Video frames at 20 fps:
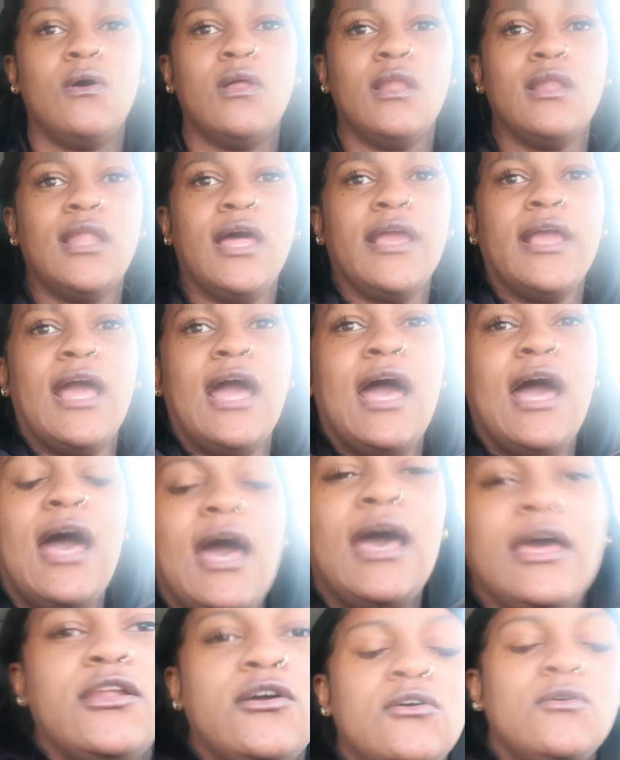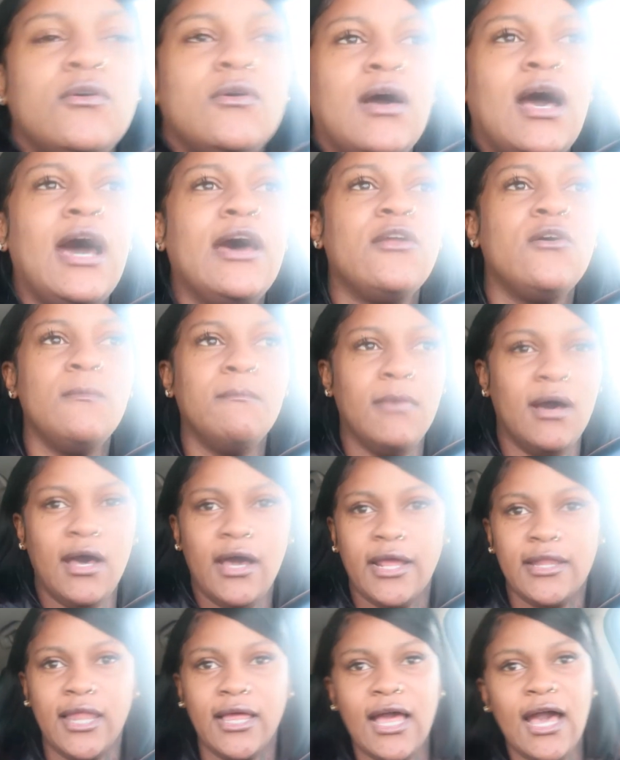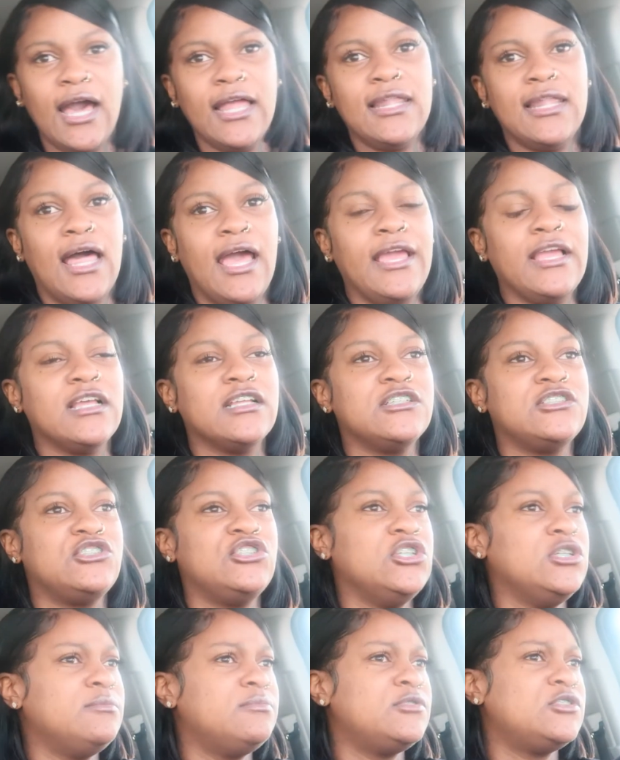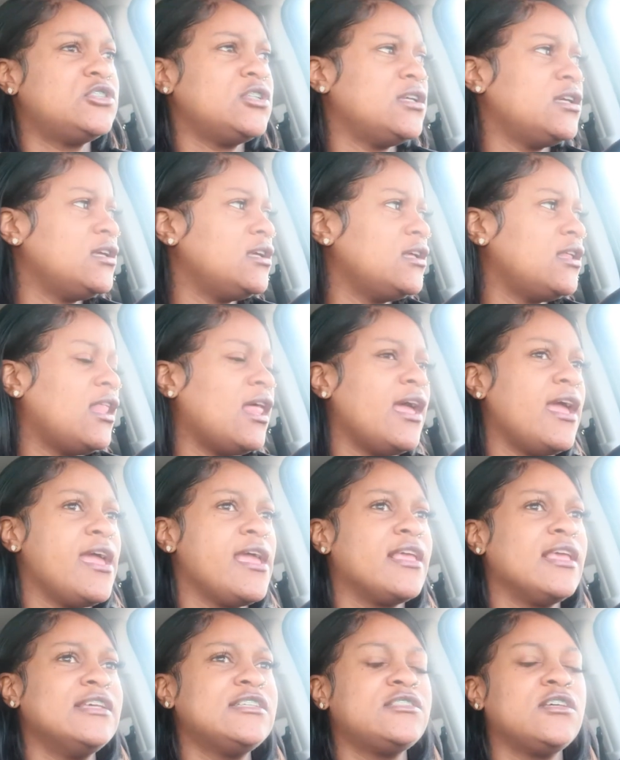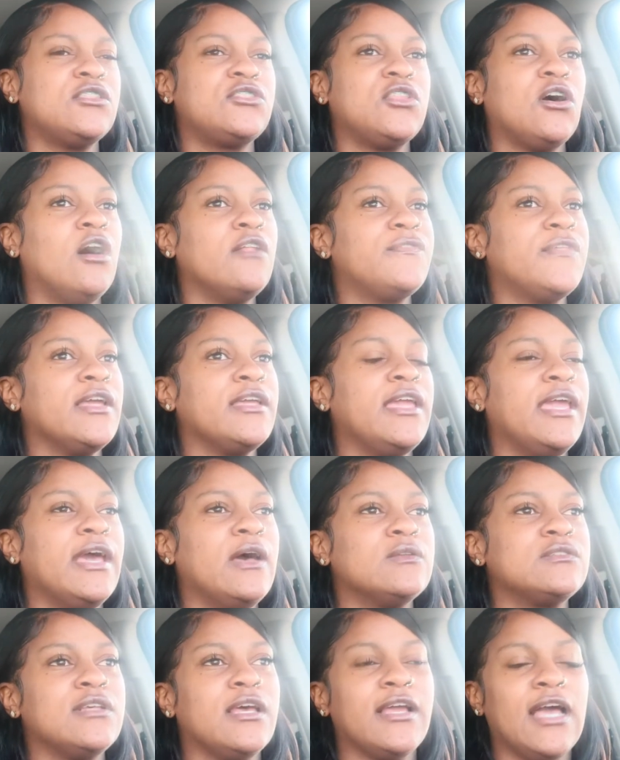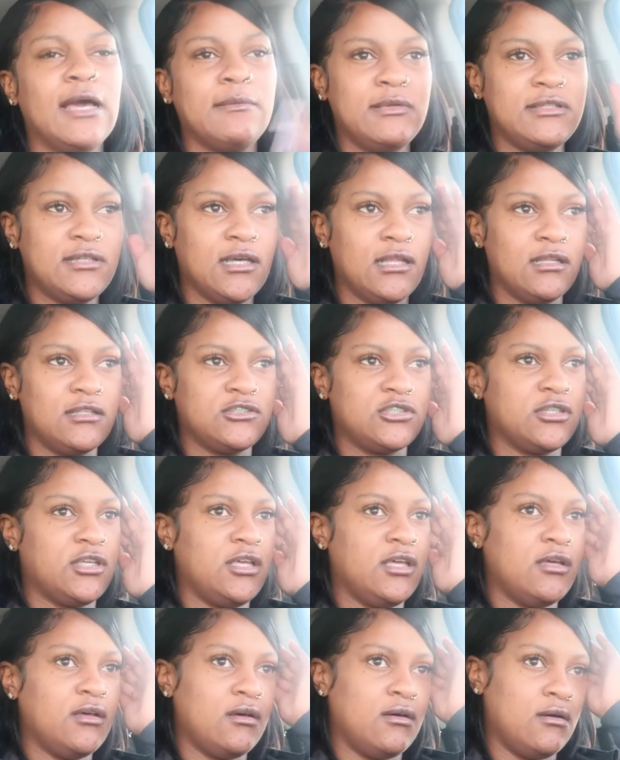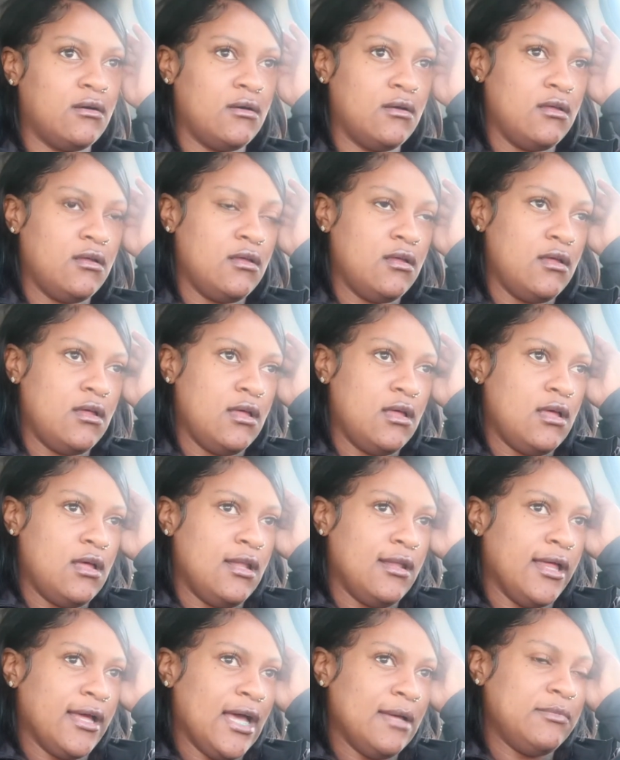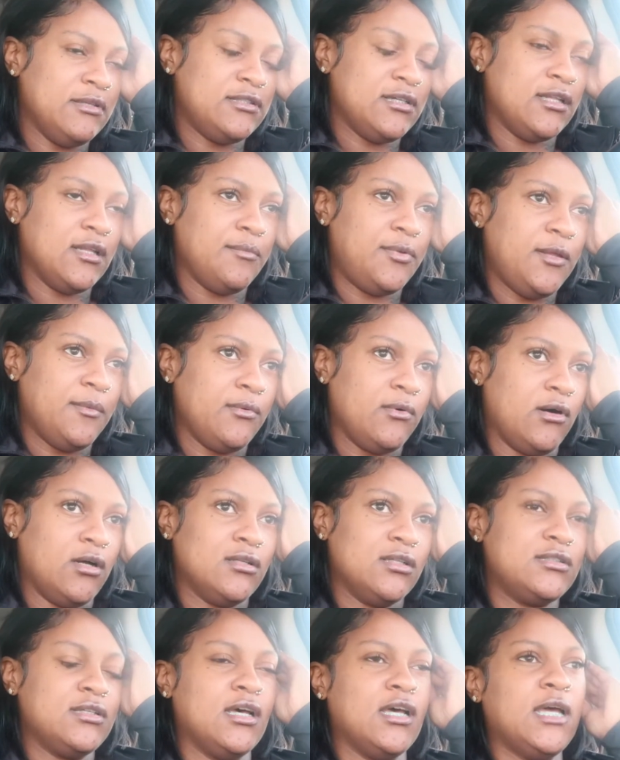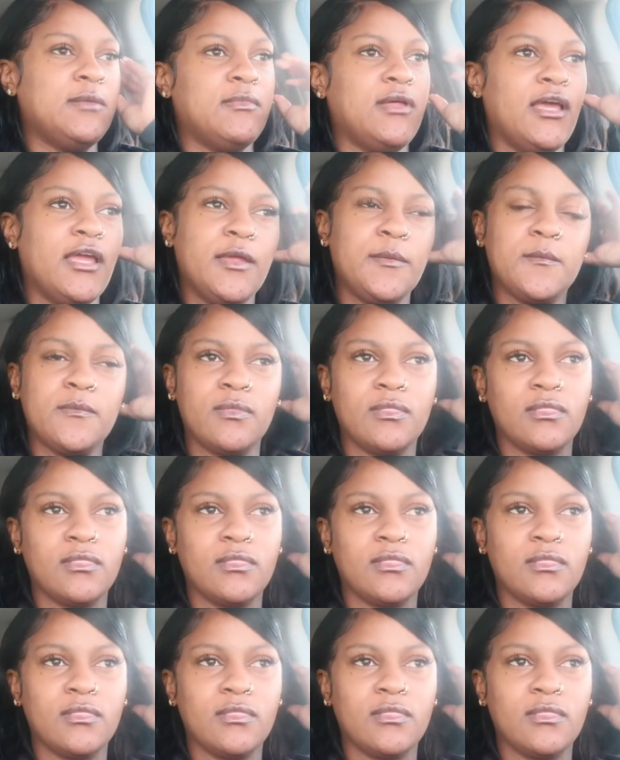like I don't I don't mind like I like cheap shit like it's the thought that counts like I be telling Jaquil like I be telling people all the time like